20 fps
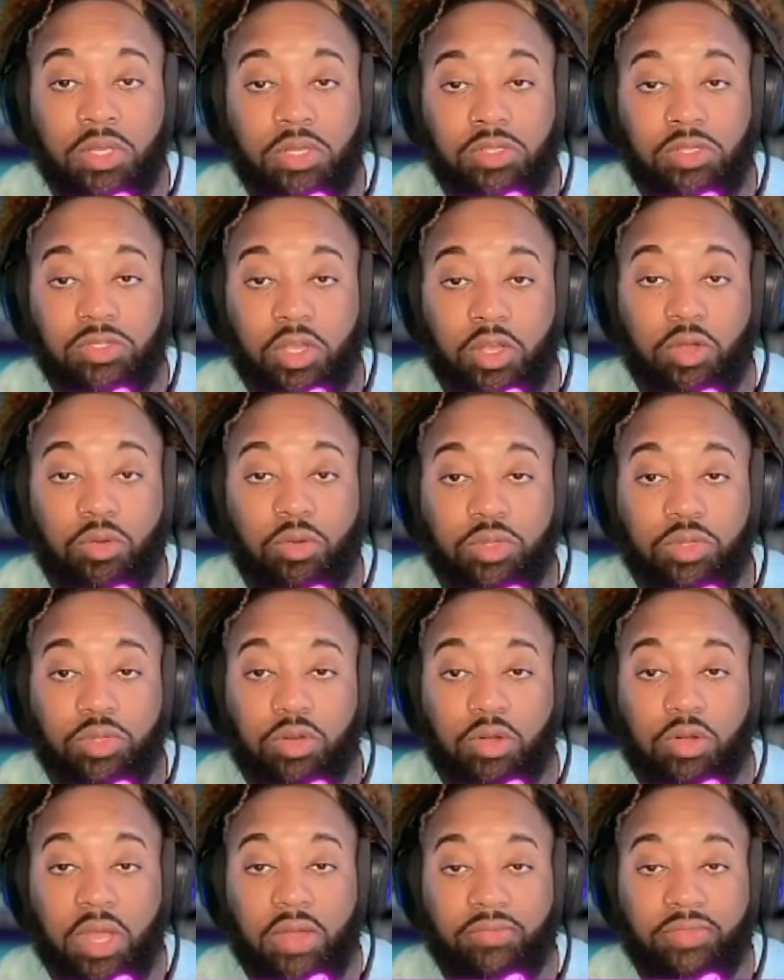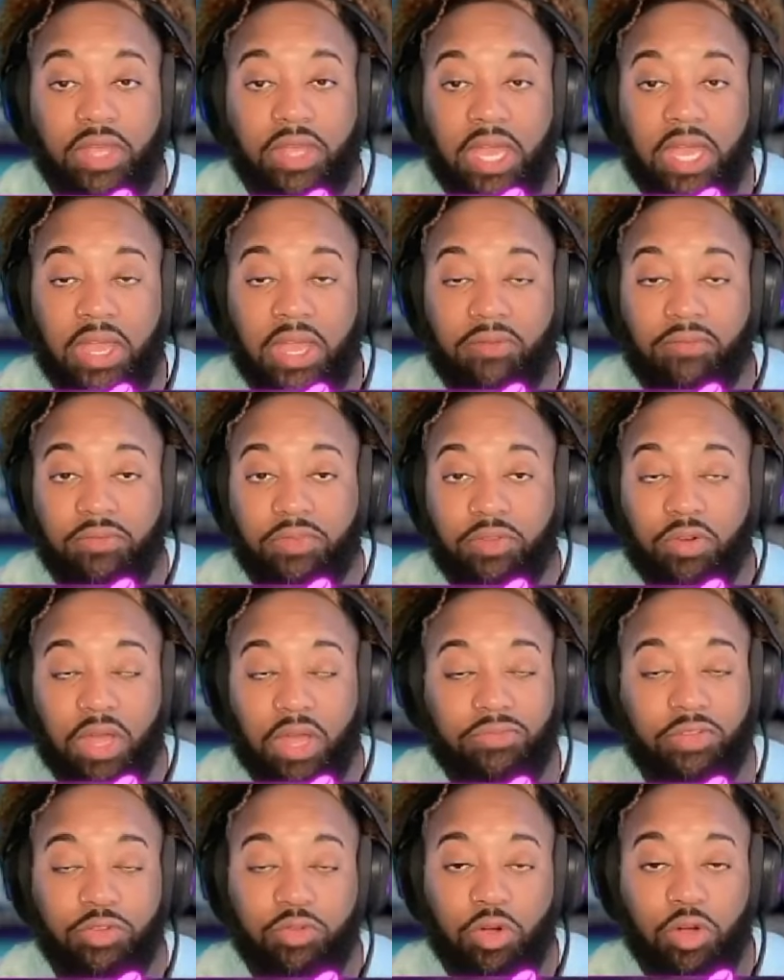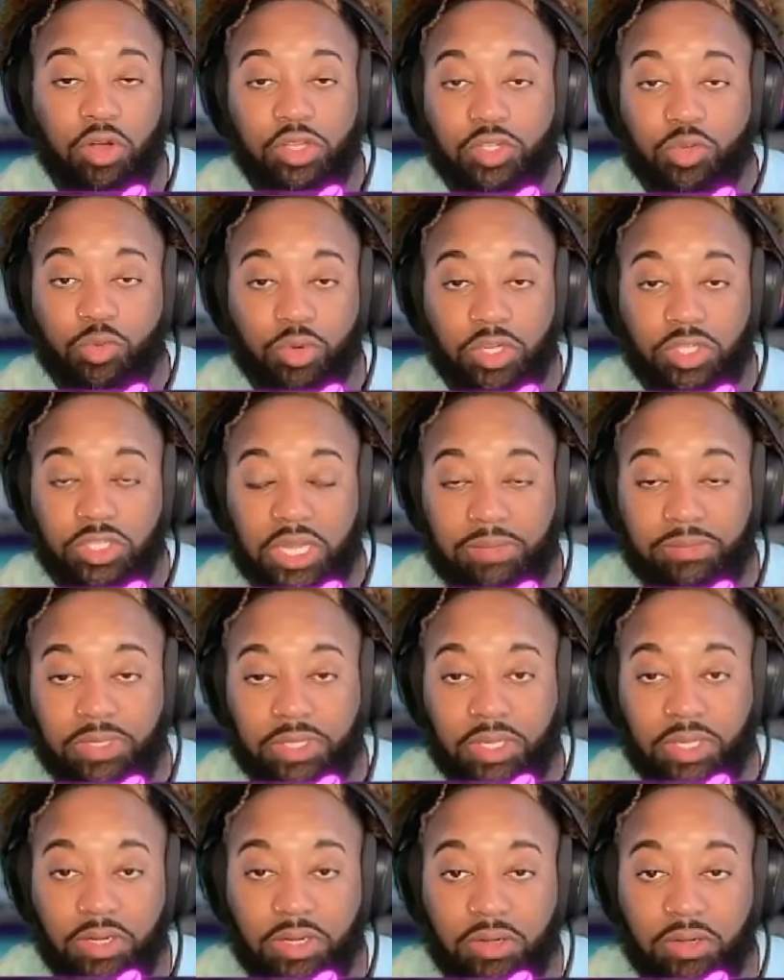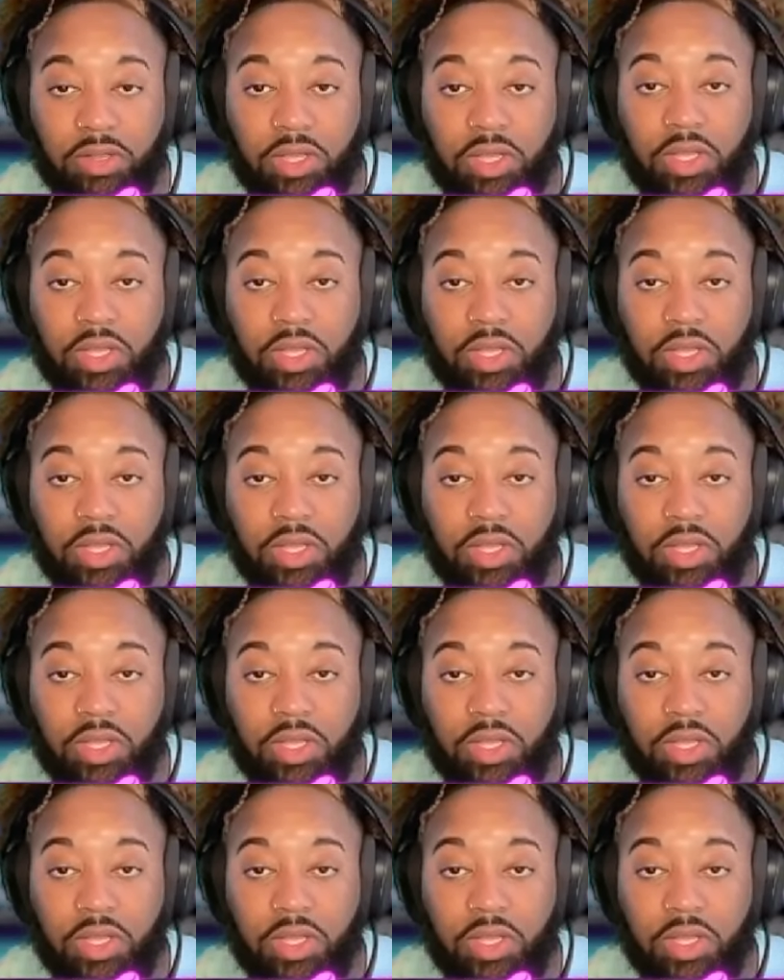So you don't have to do all square shapes in here.